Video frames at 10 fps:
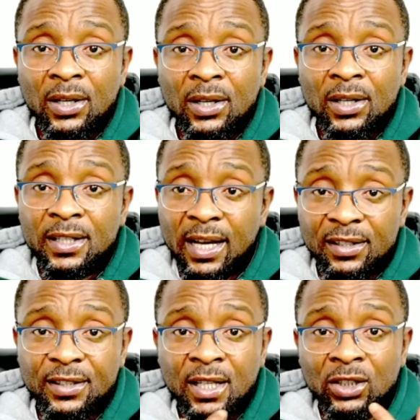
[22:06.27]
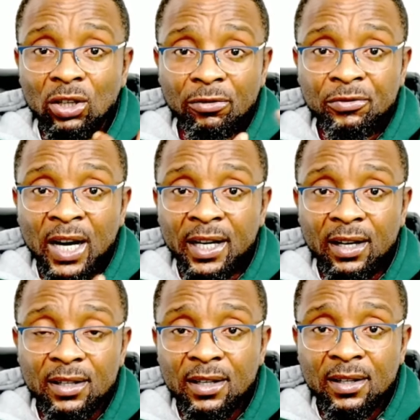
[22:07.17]
The exchange of fire,
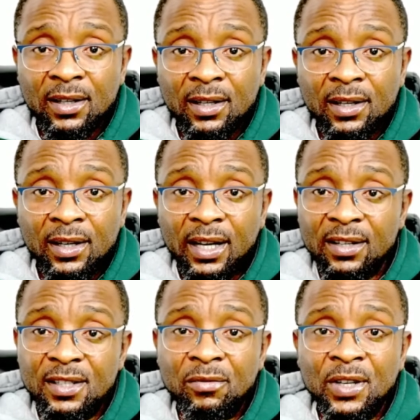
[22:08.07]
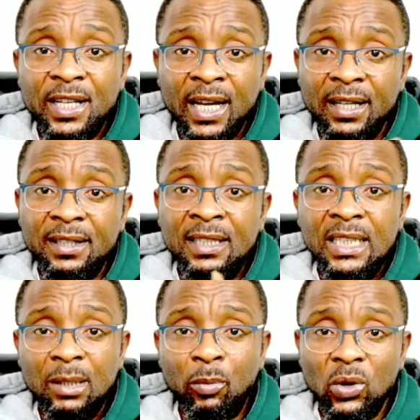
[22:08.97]
a civilian leading the
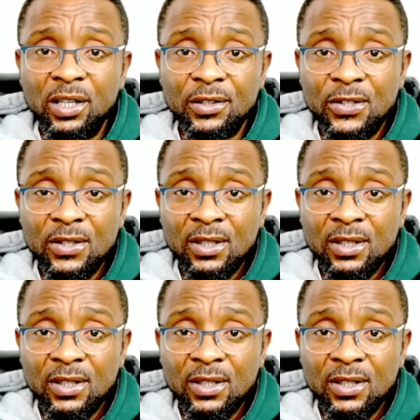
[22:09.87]
police.